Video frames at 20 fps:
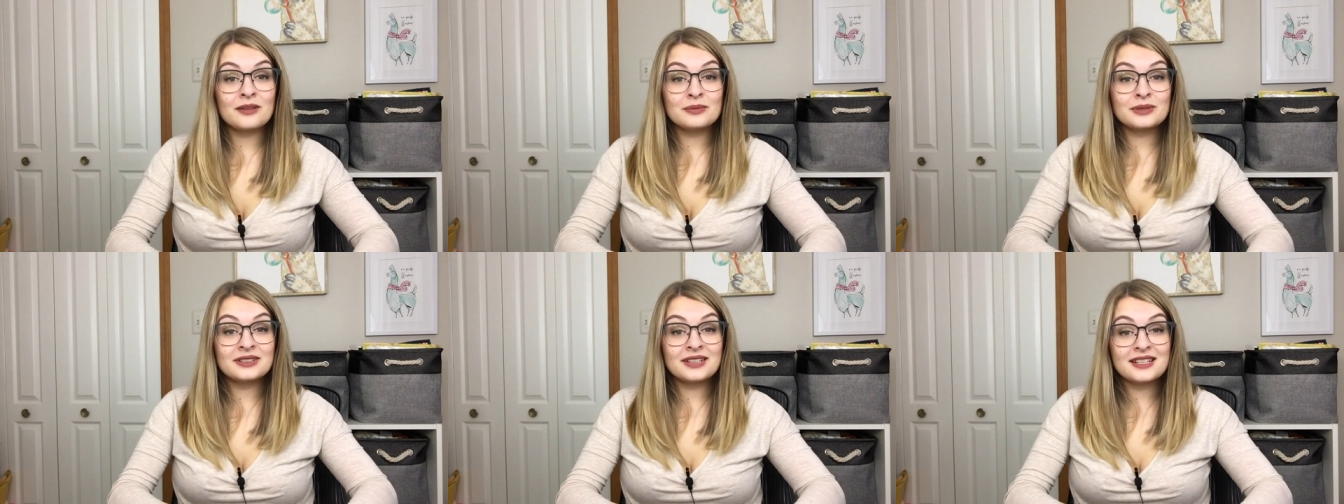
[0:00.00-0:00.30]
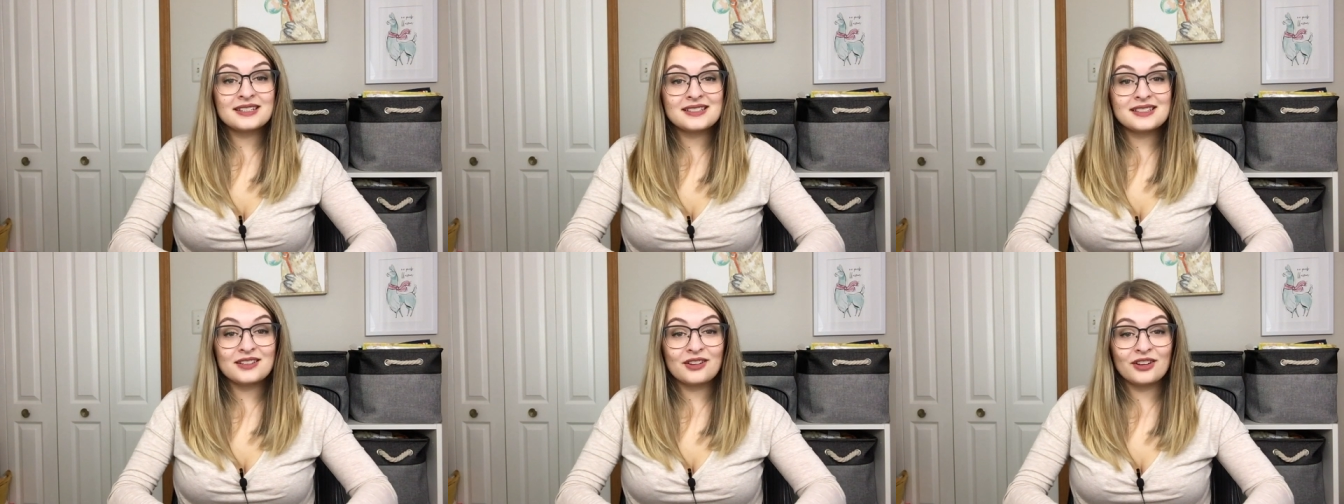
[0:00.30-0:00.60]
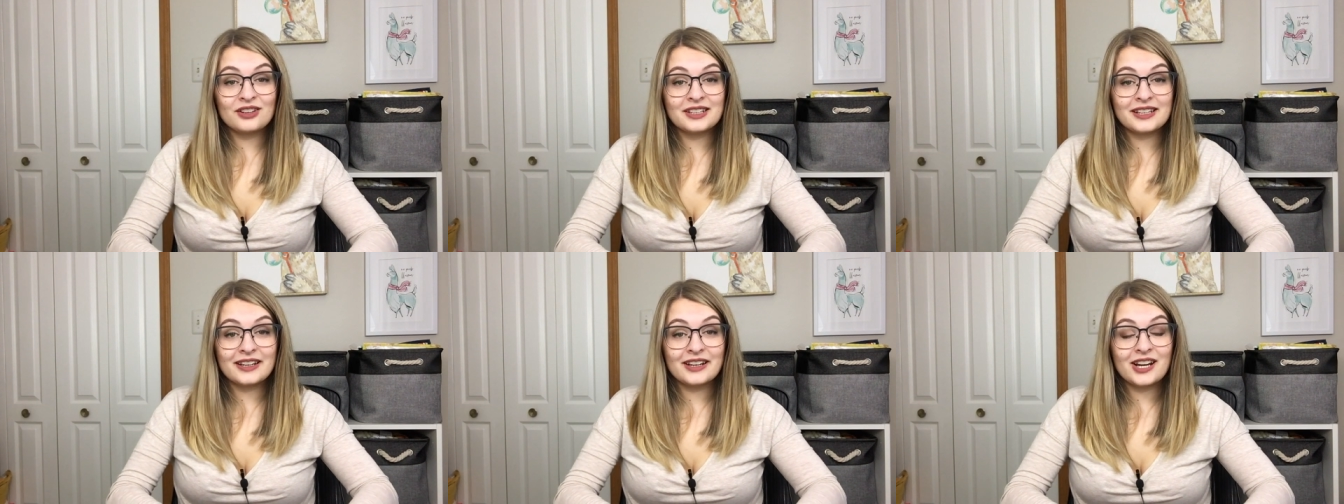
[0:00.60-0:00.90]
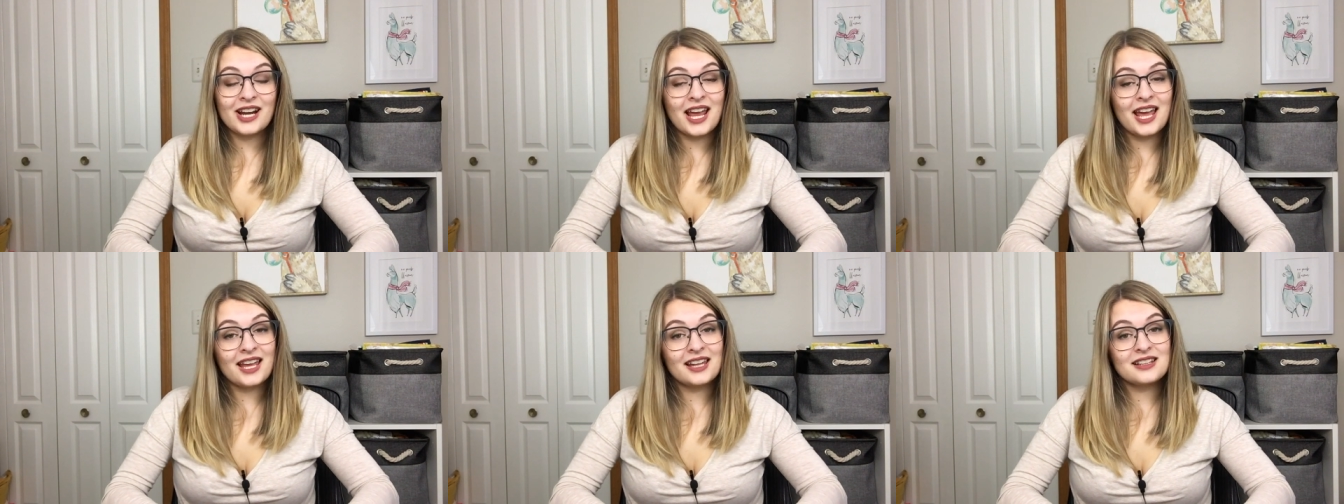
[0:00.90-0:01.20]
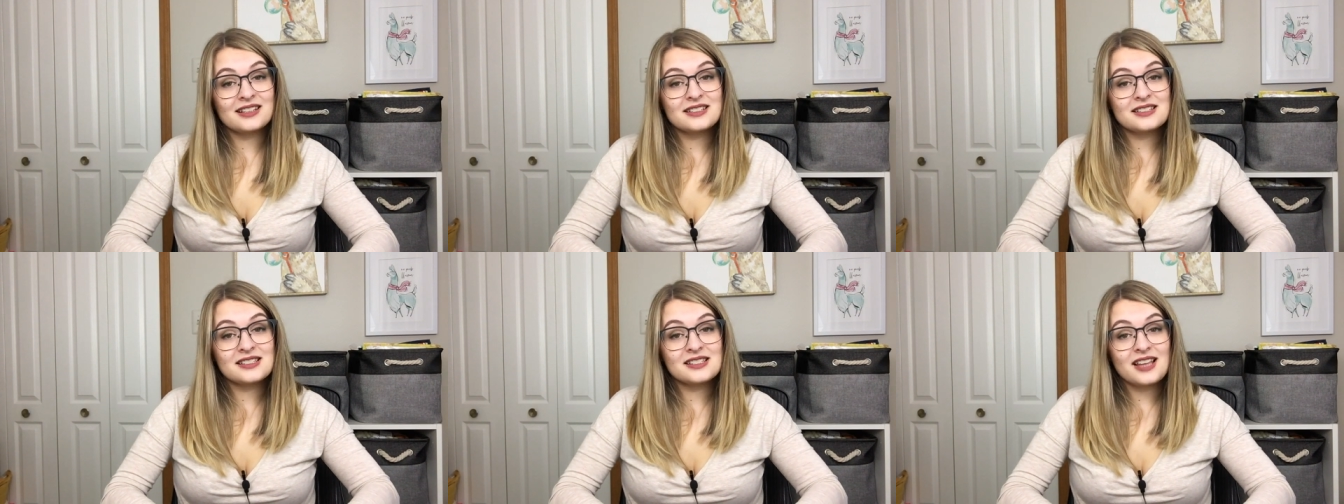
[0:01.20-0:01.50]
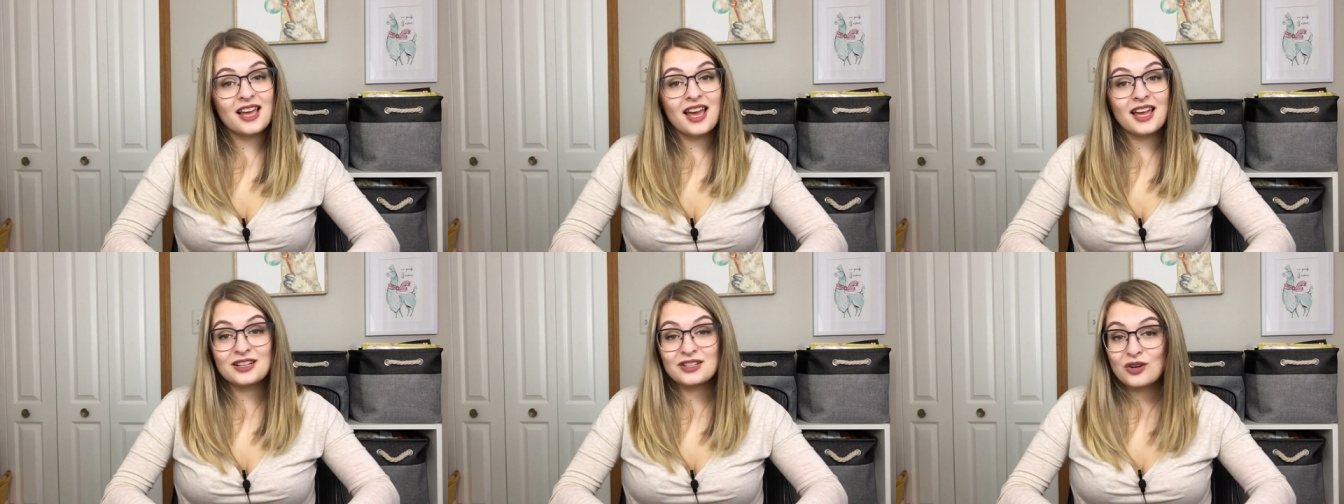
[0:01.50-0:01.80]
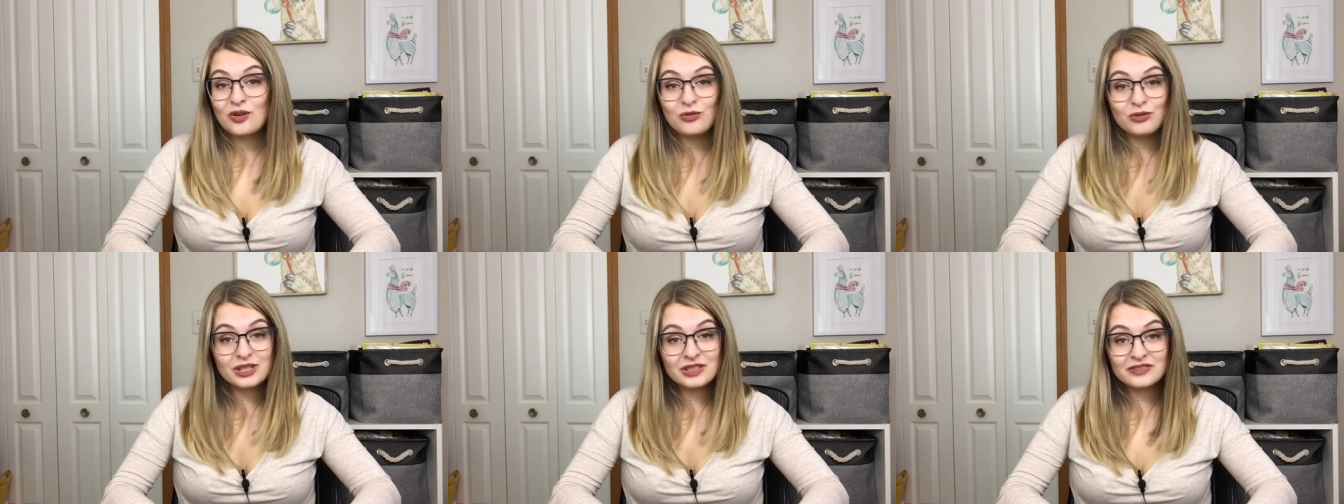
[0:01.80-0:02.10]
I've been lazy all year and I
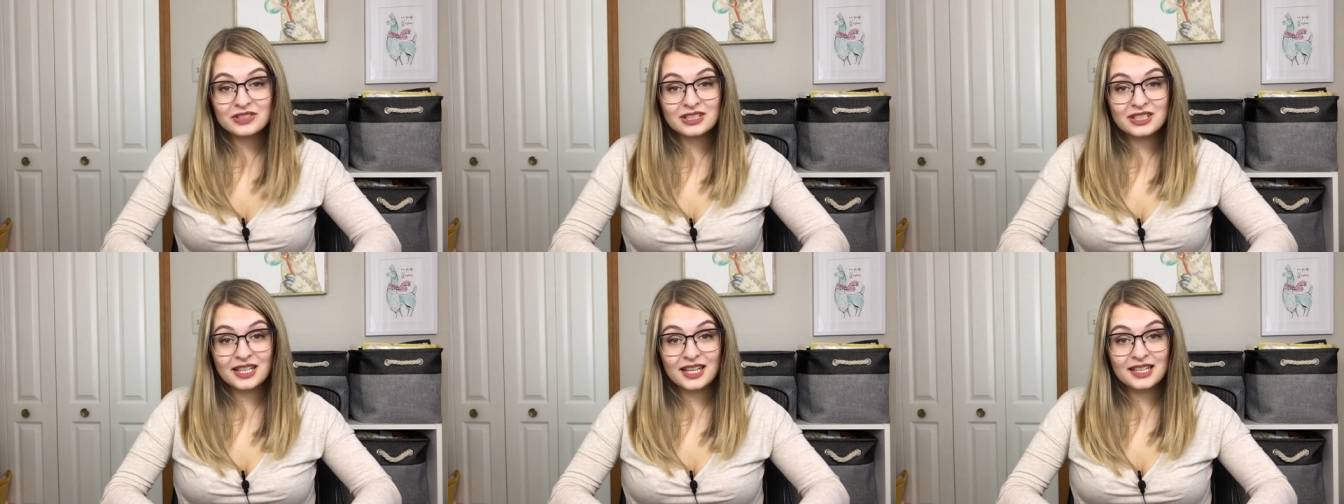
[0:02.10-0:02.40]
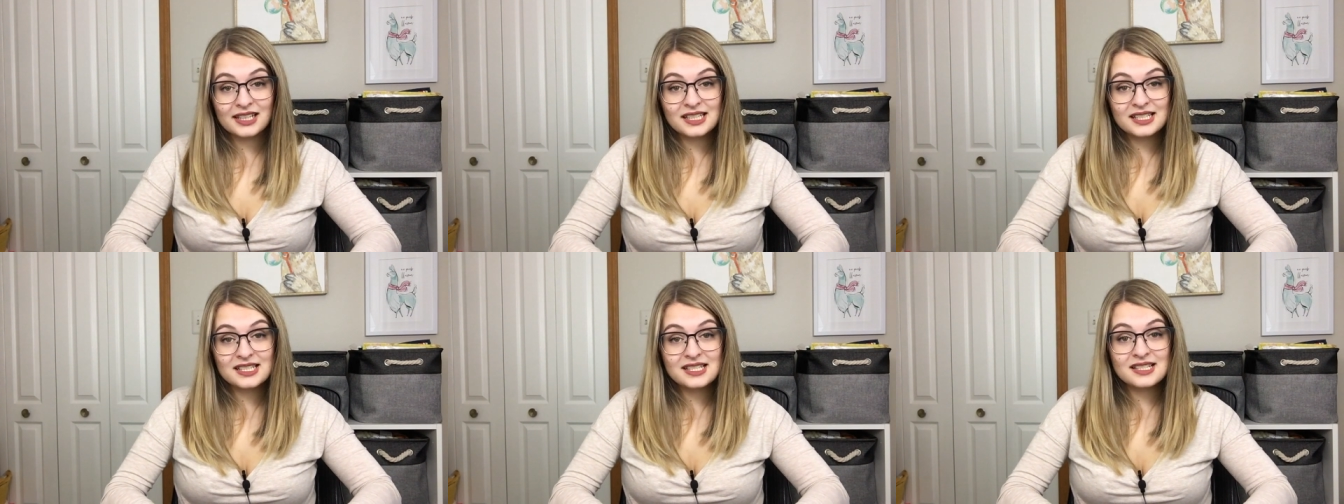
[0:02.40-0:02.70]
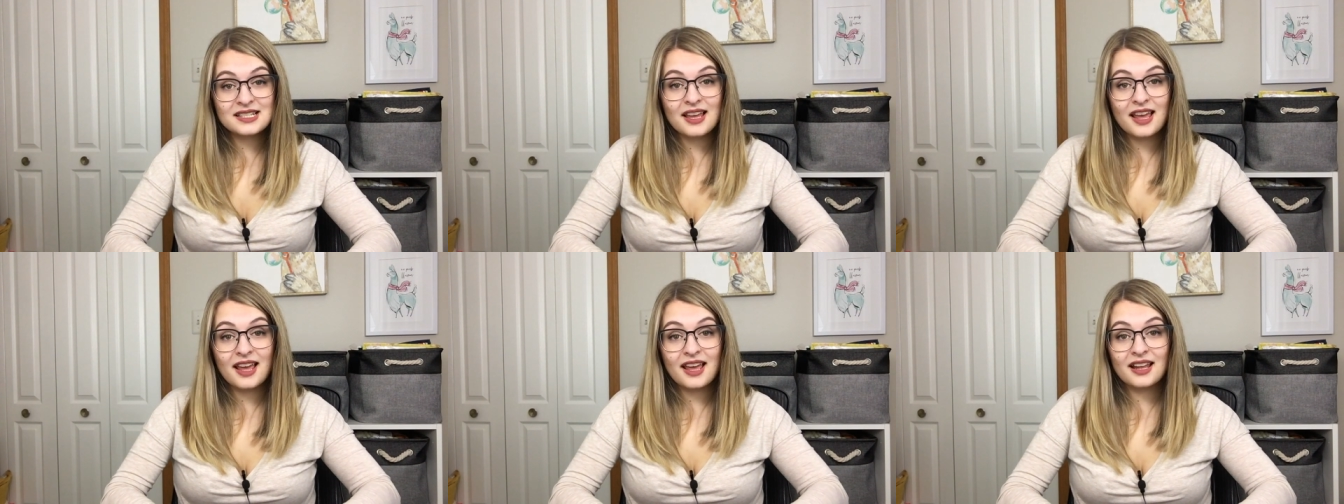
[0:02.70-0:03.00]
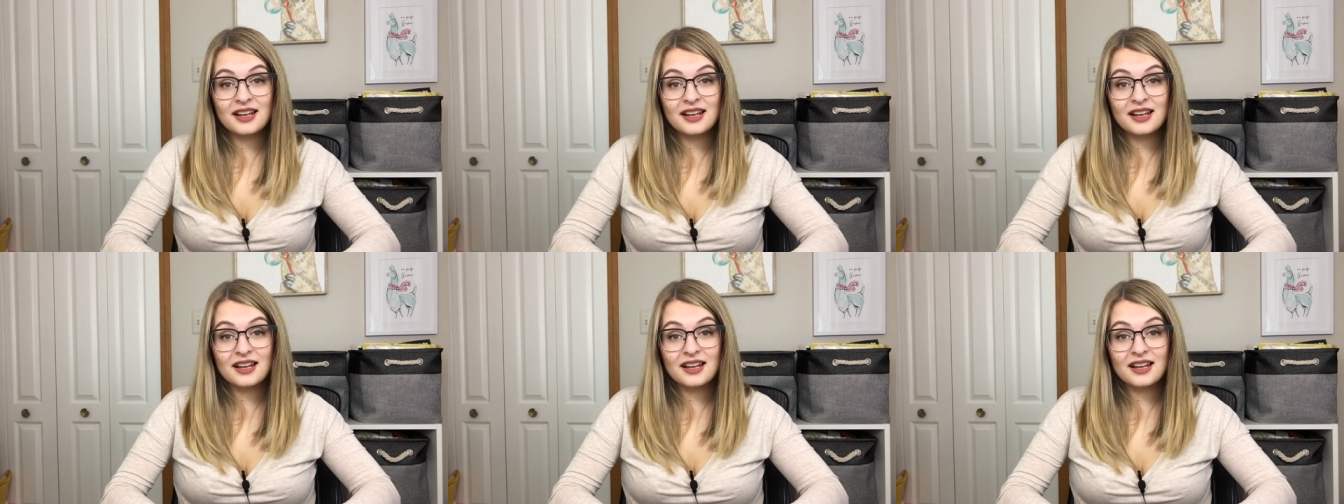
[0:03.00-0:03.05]
don't weave in the ends